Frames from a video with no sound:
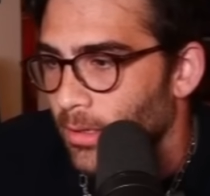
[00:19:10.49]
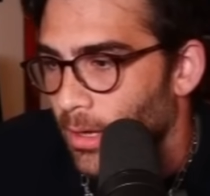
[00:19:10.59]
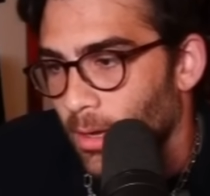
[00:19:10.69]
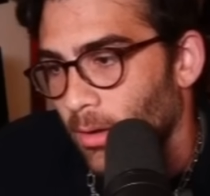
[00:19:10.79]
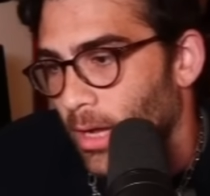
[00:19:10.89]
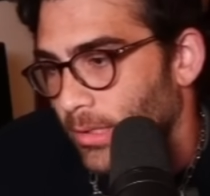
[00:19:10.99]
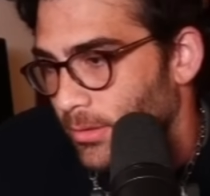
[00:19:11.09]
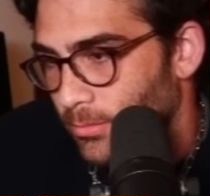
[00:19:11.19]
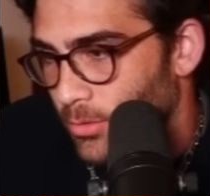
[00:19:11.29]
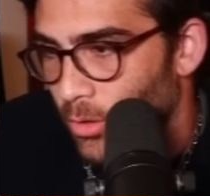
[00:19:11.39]

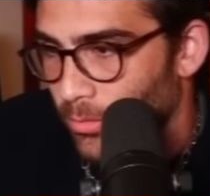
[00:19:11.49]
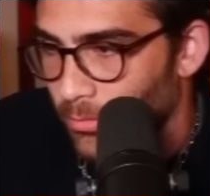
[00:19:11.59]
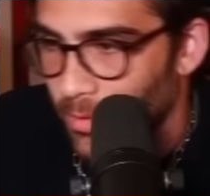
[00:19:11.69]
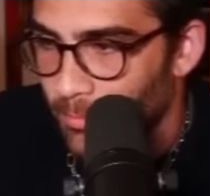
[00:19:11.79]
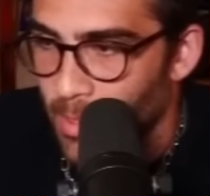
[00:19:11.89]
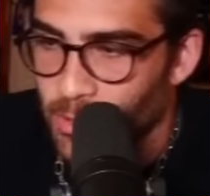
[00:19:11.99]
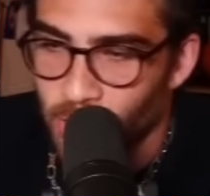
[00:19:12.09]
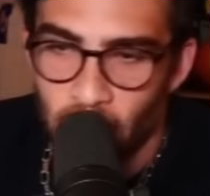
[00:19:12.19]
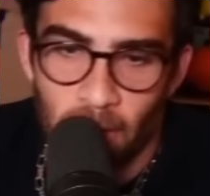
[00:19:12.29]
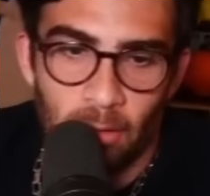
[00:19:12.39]
either don't really
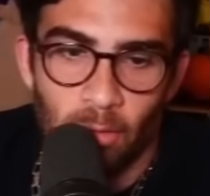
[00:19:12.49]
mention it